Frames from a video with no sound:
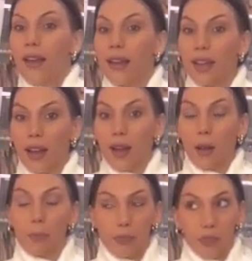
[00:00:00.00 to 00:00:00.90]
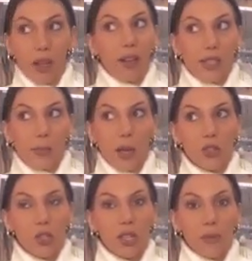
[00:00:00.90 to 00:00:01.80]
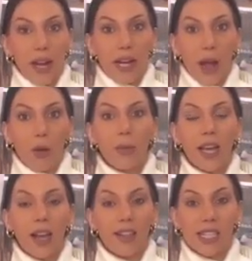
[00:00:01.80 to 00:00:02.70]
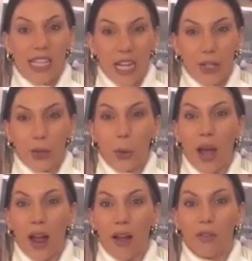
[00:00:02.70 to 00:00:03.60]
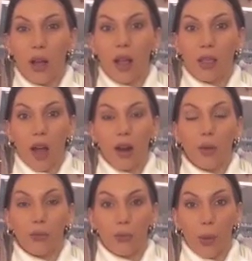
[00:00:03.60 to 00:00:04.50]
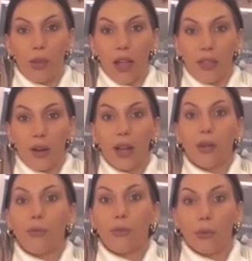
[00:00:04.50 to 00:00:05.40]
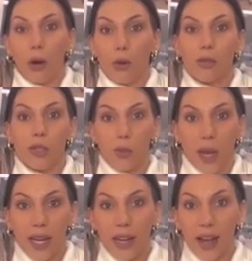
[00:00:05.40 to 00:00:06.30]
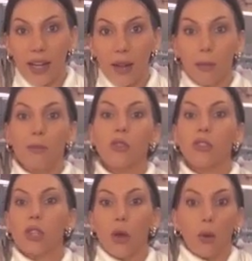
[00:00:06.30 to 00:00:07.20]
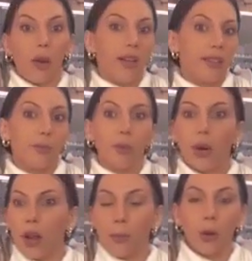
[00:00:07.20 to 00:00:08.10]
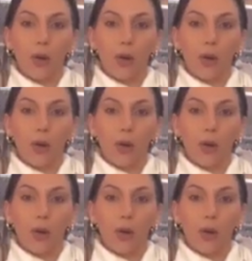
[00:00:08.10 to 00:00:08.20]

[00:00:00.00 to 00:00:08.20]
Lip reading: and especially right now because they do have a lot of faux leather and faux suede items, so it's a